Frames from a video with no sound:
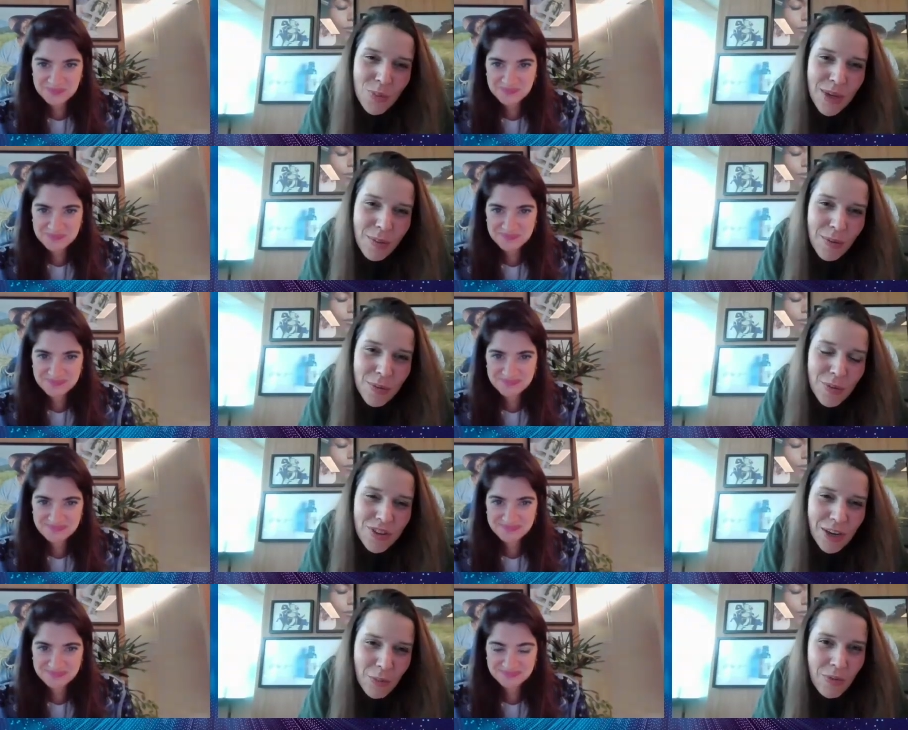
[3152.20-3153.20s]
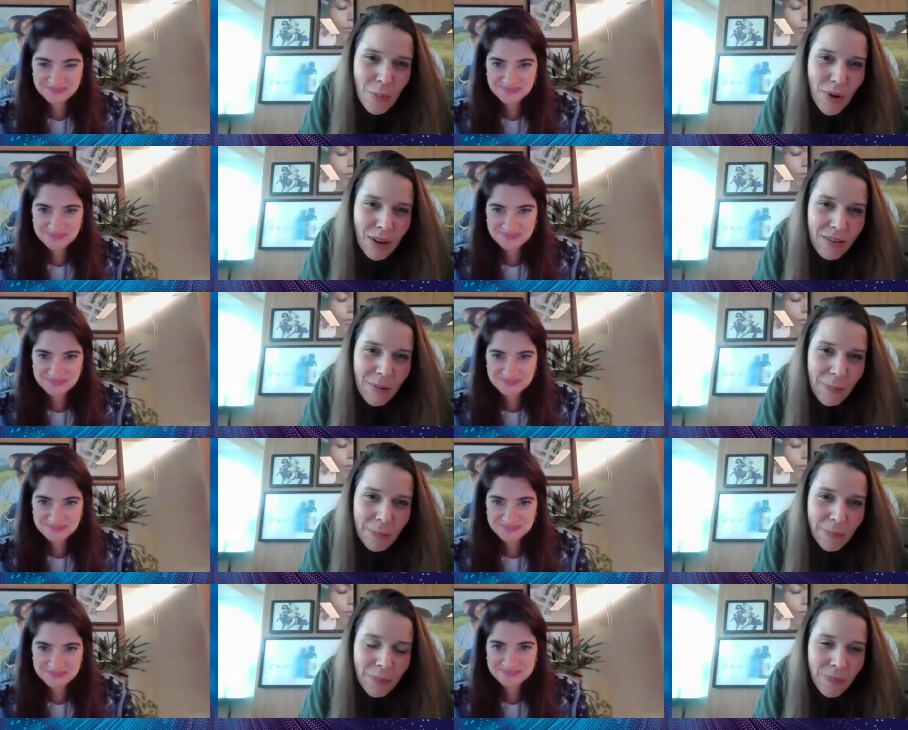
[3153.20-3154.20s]
Speaker 1: to be able to share with the brands.
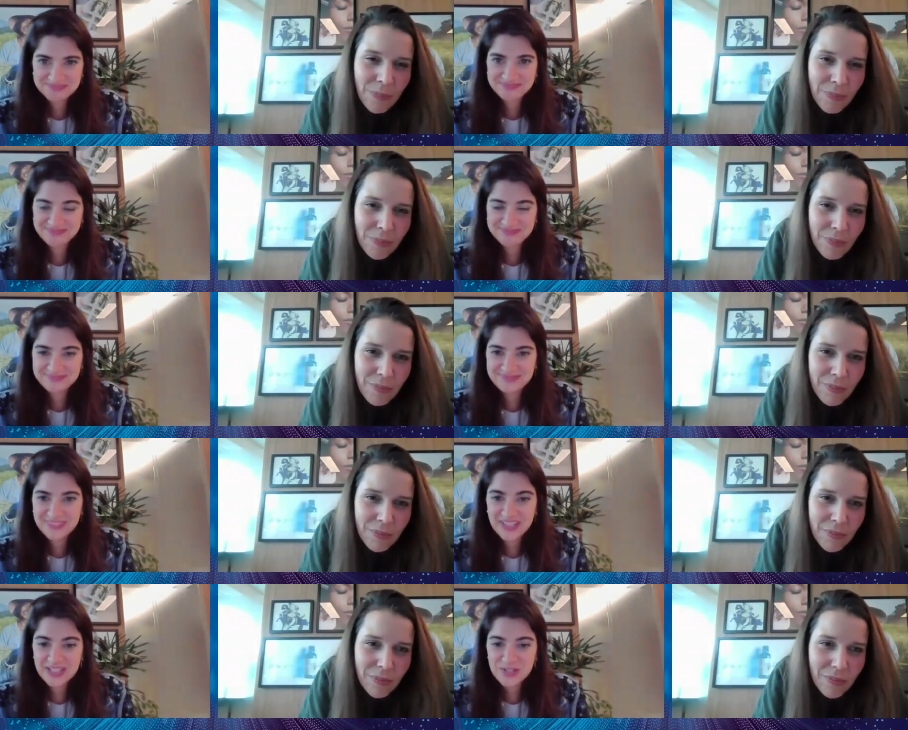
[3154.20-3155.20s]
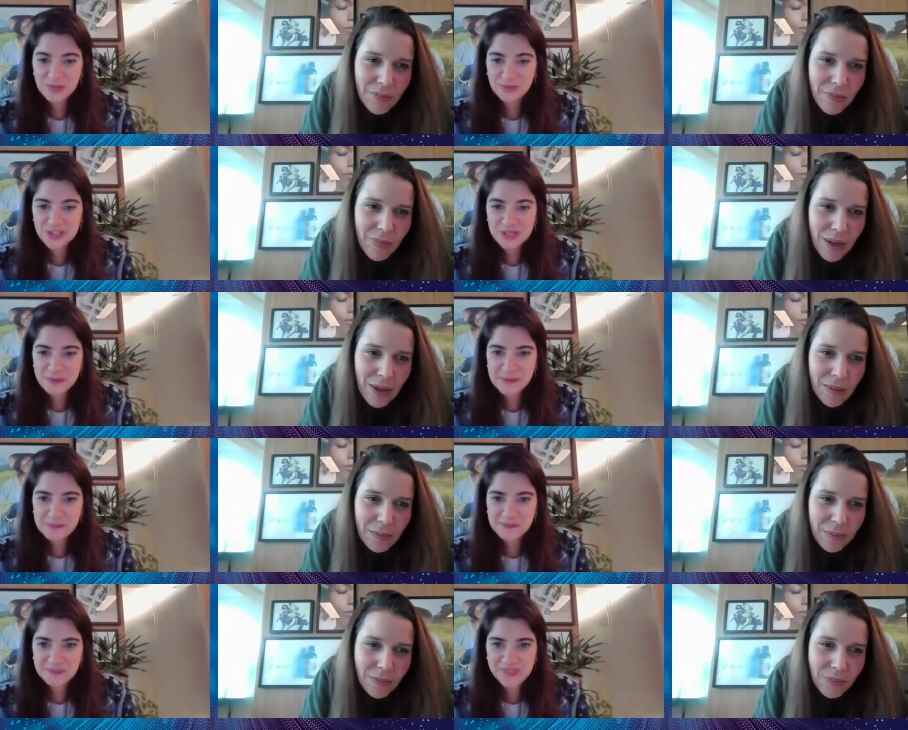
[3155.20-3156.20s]
Speaker 2: Thanks so much,
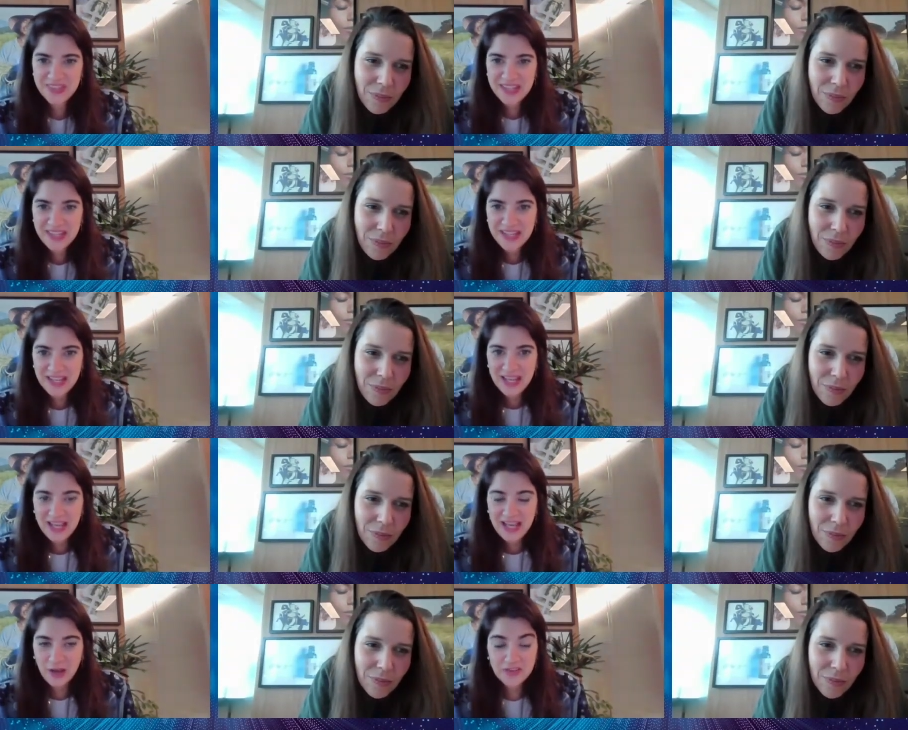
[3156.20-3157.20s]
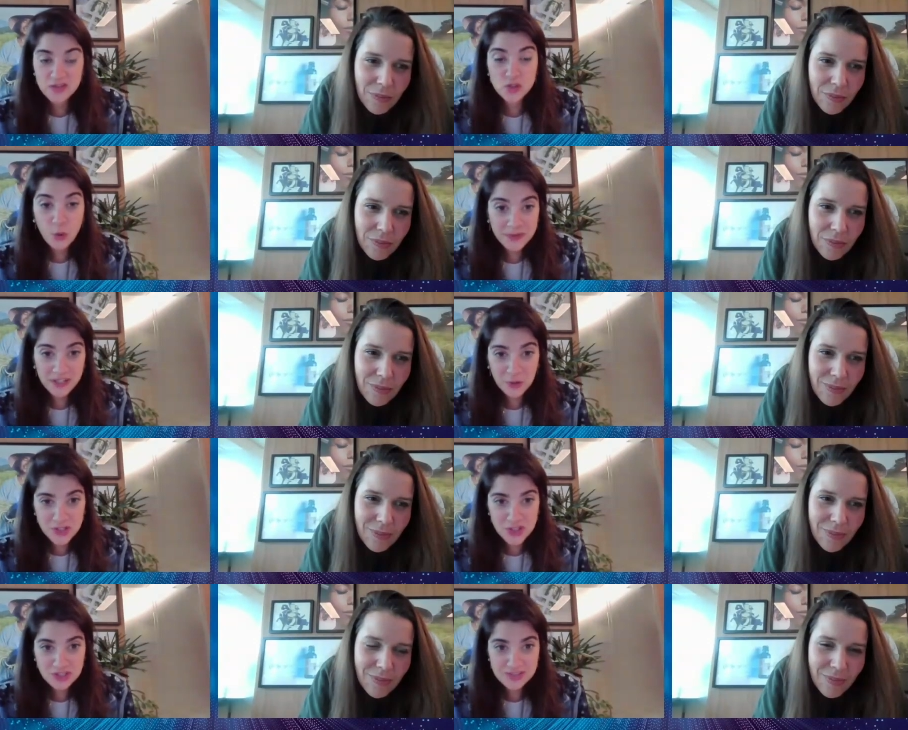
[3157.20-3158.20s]
Camille. I have so many
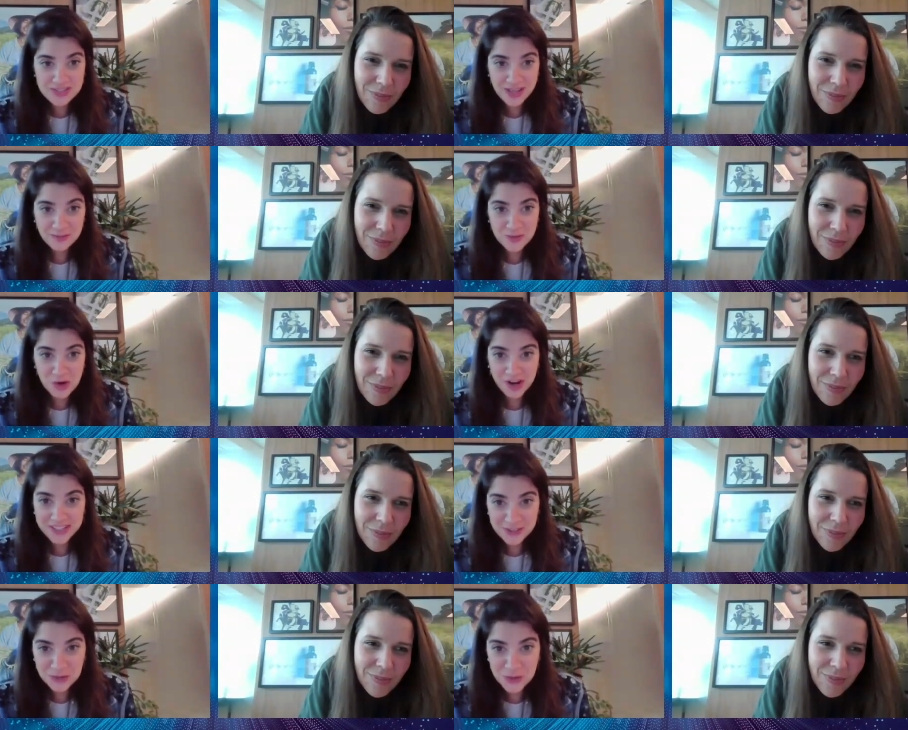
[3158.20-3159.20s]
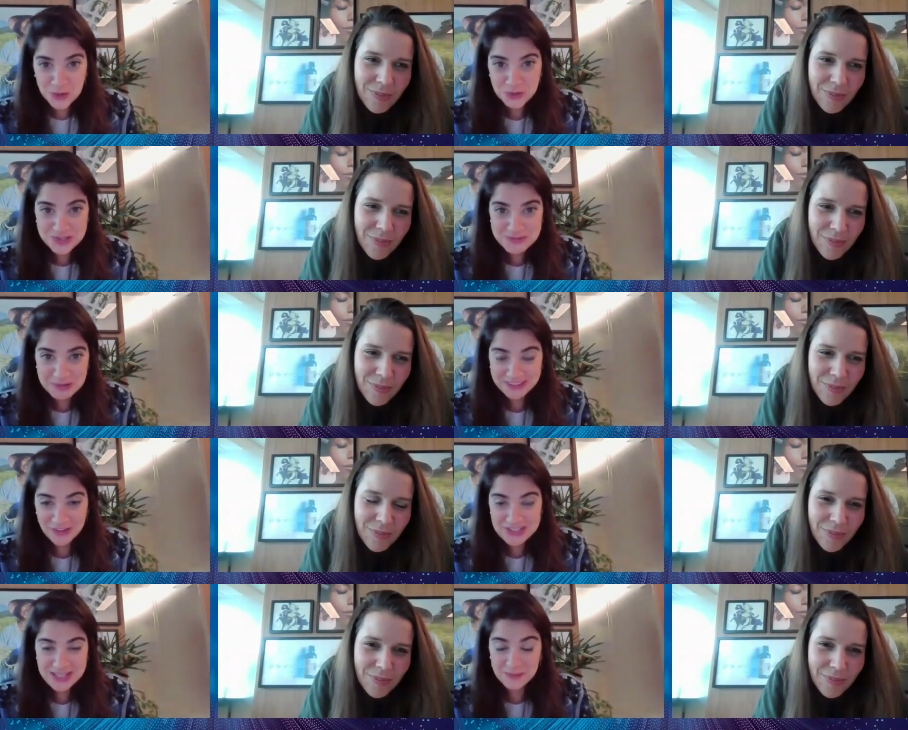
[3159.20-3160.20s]
questions. I'm trying to choose, but
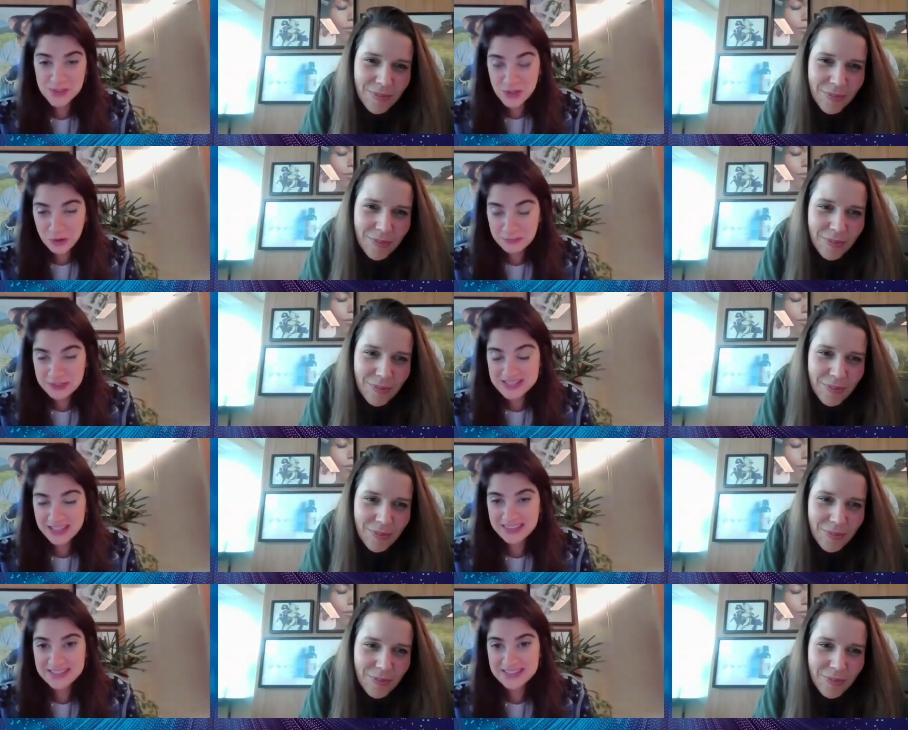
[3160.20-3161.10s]
honestly, I'm sorry because